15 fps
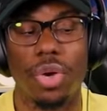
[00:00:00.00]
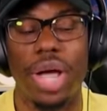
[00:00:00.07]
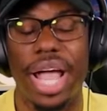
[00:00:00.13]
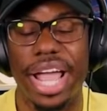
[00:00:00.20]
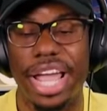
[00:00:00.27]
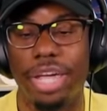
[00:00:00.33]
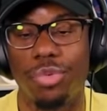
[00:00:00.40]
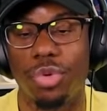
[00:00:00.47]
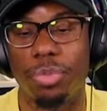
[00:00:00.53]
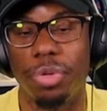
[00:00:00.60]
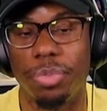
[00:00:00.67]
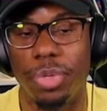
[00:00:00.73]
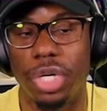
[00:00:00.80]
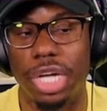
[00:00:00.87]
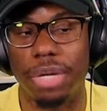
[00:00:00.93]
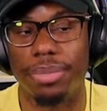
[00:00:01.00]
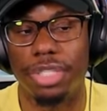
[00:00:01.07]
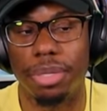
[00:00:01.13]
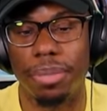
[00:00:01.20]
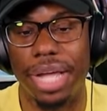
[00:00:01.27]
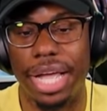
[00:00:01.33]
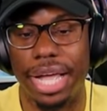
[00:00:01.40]
though, I hate when people come
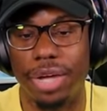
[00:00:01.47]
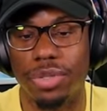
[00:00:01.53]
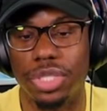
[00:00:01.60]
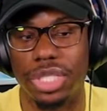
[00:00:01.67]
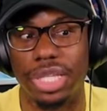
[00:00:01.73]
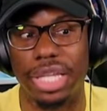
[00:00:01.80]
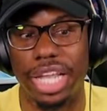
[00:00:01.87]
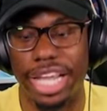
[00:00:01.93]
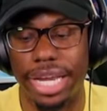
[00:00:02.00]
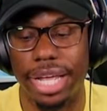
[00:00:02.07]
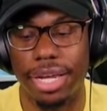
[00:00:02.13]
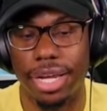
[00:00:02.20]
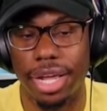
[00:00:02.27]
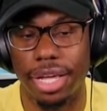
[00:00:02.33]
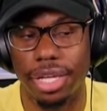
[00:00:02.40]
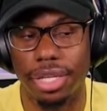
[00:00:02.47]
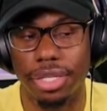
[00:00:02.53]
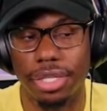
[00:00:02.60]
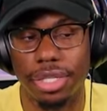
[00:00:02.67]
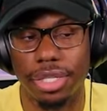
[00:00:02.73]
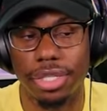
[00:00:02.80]
to my house late at night.